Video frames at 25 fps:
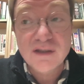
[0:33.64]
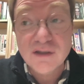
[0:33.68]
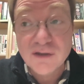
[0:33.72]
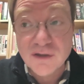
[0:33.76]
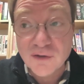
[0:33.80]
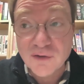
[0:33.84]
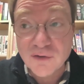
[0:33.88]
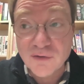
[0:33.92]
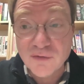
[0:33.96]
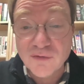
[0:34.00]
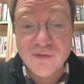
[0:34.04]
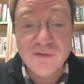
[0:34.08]

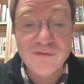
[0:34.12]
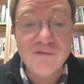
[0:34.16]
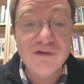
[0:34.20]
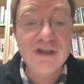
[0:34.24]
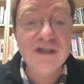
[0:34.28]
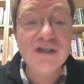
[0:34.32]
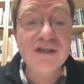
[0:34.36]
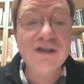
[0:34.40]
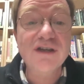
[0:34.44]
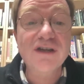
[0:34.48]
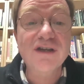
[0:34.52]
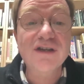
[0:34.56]
do
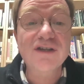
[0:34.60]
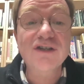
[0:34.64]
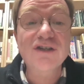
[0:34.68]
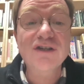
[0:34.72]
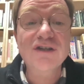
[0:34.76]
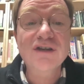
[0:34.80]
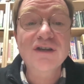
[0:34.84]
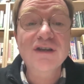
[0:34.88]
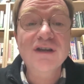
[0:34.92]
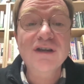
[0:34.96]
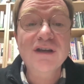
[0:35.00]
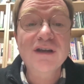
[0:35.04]

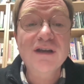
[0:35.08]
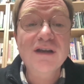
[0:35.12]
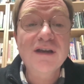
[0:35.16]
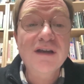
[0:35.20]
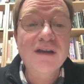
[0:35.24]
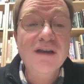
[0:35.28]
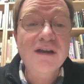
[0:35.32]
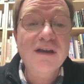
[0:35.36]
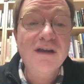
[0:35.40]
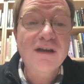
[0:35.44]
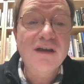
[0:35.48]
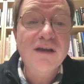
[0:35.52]
research
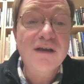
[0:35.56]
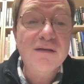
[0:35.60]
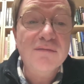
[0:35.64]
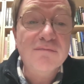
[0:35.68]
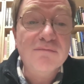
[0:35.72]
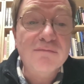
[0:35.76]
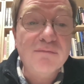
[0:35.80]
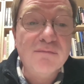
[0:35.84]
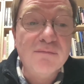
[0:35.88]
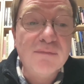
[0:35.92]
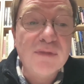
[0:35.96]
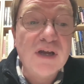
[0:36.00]

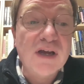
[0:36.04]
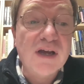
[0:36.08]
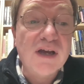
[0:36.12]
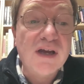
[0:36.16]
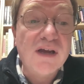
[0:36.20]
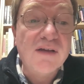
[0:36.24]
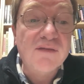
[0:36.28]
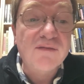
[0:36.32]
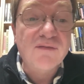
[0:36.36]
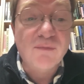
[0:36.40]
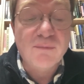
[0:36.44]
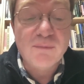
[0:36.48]

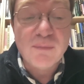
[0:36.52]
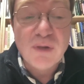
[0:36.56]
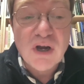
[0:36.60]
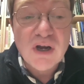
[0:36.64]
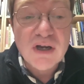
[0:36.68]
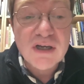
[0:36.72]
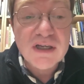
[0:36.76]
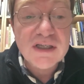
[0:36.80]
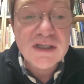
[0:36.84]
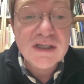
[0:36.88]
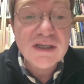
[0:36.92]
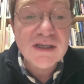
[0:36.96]
for
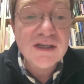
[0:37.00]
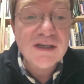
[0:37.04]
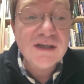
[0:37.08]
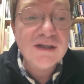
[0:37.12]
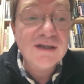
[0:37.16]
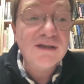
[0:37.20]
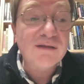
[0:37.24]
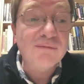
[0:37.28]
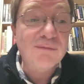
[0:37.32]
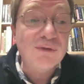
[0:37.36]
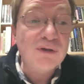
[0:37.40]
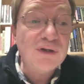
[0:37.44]
marketing,
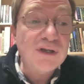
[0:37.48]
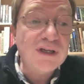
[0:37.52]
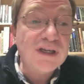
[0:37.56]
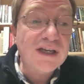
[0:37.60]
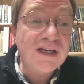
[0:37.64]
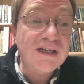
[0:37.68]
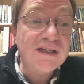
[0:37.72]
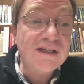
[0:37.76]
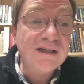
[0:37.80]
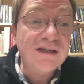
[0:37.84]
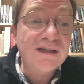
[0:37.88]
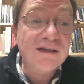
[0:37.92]

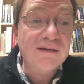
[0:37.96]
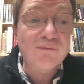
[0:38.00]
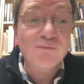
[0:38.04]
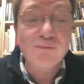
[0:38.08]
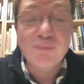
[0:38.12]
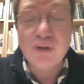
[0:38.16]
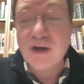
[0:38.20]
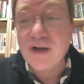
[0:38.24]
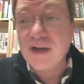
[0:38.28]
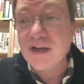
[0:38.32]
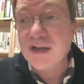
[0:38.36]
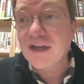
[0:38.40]
communicating,
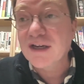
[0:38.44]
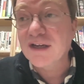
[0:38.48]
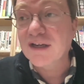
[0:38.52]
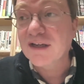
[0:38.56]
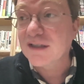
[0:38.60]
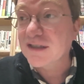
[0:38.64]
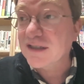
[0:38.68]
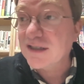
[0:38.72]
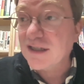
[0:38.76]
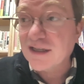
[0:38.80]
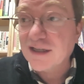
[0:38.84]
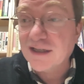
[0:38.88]
buying,
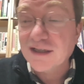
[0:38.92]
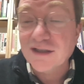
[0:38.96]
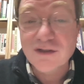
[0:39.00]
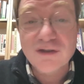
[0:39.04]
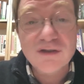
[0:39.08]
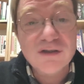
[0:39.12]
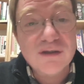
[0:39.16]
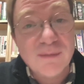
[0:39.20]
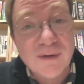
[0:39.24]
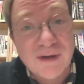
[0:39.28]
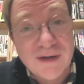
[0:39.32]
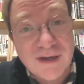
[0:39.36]
and selling.
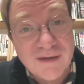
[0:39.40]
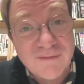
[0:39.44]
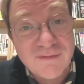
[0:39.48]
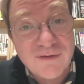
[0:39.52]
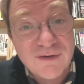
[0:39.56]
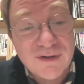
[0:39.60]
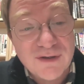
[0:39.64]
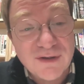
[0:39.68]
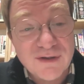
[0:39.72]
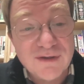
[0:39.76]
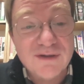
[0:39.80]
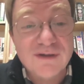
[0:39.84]
Just about
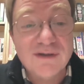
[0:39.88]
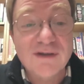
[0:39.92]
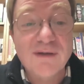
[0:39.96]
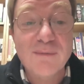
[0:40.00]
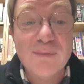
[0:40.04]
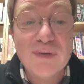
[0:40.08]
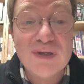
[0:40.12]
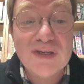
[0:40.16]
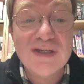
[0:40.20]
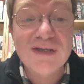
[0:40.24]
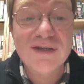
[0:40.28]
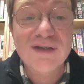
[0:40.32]
everything that a
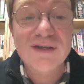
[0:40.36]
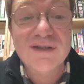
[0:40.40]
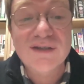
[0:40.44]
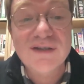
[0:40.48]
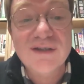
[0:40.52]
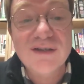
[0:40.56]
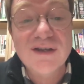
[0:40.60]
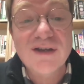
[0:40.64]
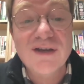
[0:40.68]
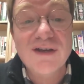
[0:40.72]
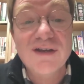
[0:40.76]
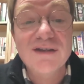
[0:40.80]
business
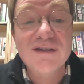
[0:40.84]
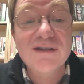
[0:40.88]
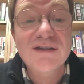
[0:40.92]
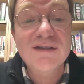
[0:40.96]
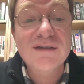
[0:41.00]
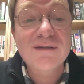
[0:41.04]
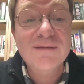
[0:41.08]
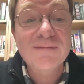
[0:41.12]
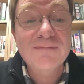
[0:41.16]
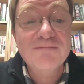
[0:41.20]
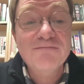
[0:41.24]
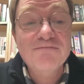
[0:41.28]

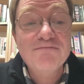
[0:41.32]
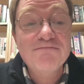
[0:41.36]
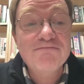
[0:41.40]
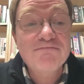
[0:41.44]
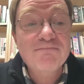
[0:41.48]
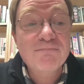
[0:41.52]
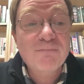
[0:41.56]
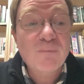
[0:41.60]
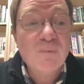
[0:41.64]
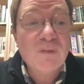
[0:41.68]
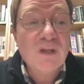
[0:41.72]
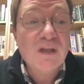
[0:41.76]
does
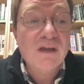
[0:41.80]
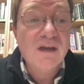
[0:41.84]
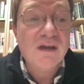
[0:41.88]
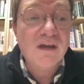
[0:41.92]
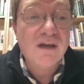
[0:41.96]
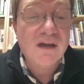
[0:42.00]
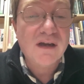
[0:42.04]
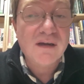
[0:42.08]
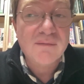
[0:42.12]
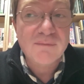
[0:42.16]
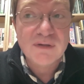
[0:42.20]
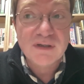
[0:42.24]

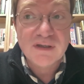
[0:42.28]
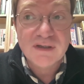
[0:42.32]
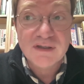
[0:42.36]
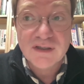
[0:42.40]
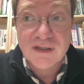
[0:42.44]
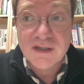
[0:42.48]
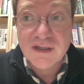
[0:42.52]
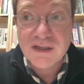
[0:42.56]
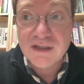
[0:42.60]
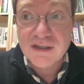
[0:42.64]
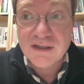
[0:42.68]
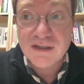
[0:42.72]
is
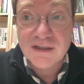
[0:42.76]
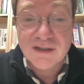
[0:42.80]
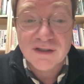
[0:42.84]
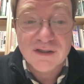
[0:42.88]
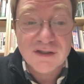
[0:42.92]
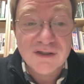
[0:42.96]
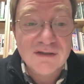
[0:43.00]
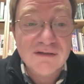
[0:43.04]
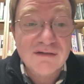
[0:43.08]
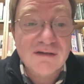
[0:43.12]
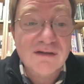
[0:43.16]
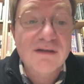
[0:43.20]
in
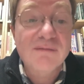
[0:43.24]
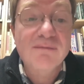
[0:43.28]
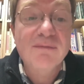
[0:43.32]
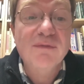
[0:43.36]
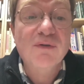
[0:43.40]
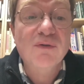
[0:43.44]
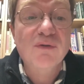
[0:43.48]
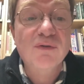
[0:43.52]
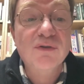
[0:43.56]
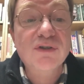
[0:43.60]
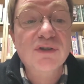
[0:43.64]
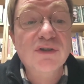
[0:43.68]
English.
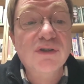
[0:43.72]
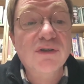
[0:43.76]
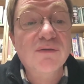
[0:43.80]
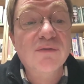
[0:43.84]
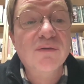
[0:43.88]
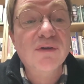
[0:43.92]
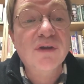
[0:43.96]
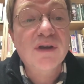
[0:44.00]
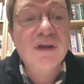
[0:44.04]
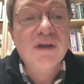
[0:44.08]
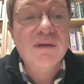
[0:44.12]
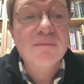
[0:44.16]

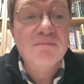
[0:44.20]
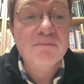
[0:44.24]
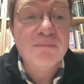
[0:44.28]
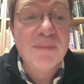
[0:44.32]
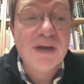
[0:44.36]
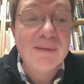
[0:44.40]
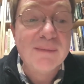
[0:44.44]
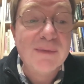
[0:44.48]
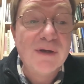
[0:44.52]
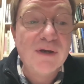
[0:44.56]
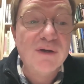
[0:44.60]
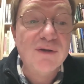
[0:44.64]
Also,
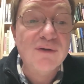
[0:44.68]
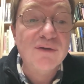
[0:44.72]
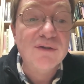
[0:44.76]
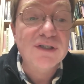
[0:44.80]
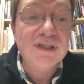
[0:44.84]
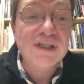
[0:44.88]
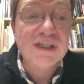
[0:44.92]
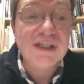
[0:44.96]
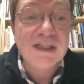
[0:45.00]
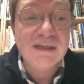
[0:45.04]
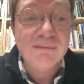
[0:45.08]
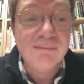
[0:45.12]

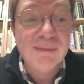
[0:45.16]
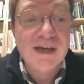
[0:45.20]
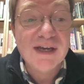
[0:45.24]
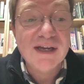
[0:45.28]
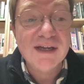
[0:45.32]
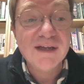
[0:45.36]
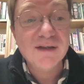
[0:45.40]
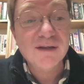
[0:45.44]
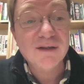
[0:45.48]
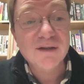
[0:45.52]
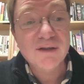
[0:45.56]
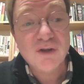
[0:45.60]
memos,
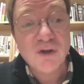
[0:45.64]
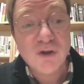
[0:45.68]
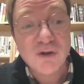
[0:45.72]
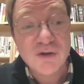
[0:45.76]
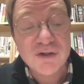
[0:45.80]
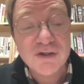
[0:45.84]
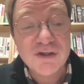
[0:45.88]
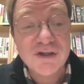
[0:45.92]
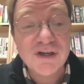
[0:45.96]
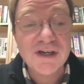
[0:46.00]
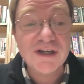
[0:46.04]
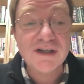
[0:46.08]
email,
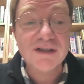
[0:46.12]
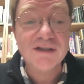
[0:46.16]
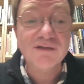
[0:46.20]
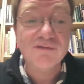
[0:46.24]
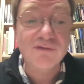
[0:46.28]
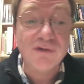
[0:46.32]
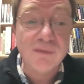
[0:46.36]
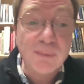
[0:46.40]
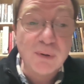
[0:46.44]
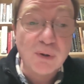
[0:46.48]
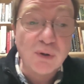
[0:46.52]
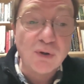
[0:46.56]
contracts,
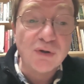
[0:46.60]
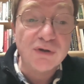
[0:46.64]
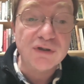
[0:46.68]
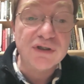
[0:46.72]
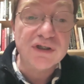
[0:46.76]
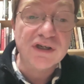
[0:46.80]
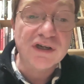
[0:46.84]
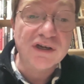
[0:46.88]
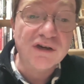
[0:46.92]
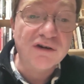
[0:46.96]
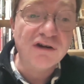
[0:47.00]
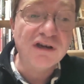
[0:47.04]

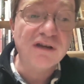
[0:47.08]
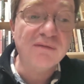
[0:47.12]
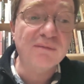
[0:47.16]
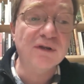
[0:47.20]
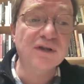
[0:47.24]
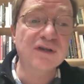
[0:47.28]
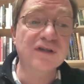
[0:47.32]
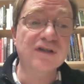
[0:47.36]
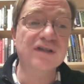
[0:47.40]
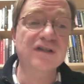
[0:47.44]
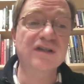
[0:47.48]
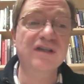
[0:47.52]
reports,
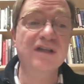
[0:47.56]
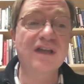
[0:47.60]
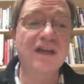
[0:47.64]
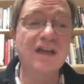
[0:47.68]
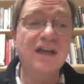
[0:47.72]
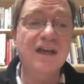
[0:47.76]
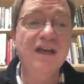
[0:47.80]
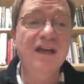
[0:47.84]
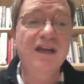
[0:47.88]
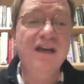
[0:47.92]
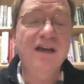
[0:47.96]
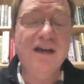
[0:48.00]
agreements,
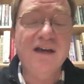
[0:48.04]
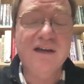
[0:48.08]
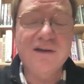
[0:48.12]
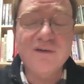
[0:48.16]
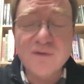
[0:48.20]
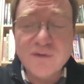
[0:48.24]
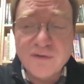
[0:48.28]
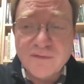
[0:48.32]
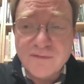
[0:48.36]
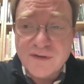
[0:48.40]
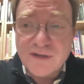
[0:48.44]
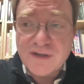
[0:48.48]
and
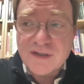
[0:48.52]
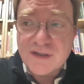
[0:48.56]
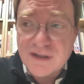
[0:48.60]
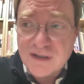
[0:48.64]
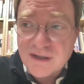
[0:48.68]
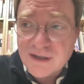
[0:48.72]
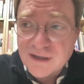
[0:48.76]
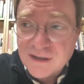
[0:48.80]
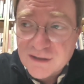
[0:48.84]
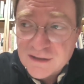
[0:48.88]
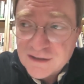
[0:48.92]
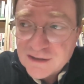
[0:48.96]
all of these
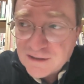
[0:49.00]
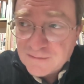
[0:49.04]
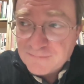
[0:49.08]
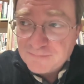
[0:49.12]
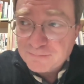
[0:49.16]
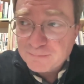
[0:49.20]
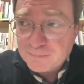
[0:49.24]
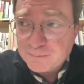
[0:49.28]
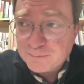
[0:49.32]
things.